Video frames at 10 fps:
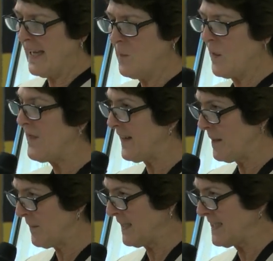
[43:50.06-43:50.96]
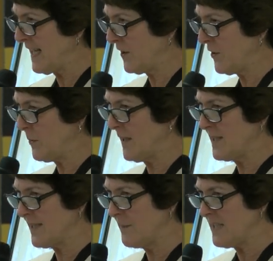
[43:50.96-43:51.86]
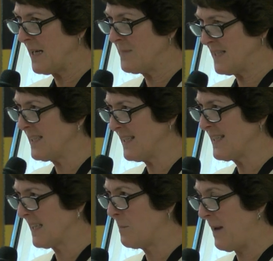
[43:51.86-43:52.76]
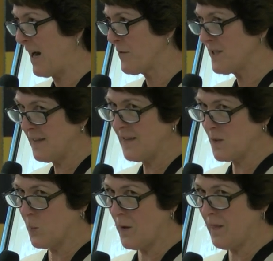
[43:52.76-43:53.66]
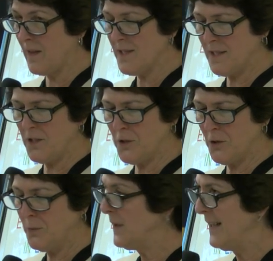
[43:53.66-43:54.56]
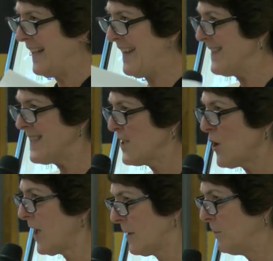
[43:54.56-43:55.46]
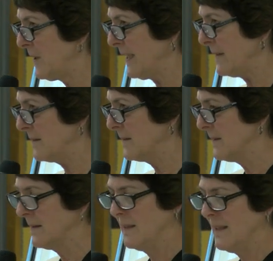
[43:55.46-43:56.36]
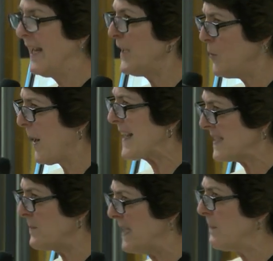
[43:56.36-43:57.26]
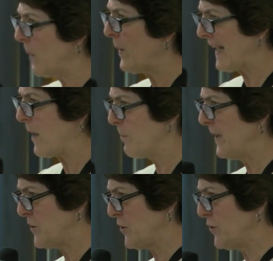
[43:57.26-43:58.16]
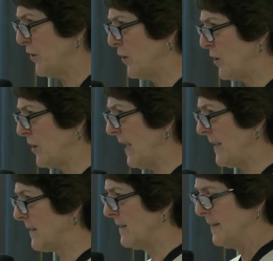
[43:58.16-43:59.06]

And one thing I'm going to tell you is sometimes this is a comparison that's worth listening to, and this is not complete. And you asked me about what our budget should look like.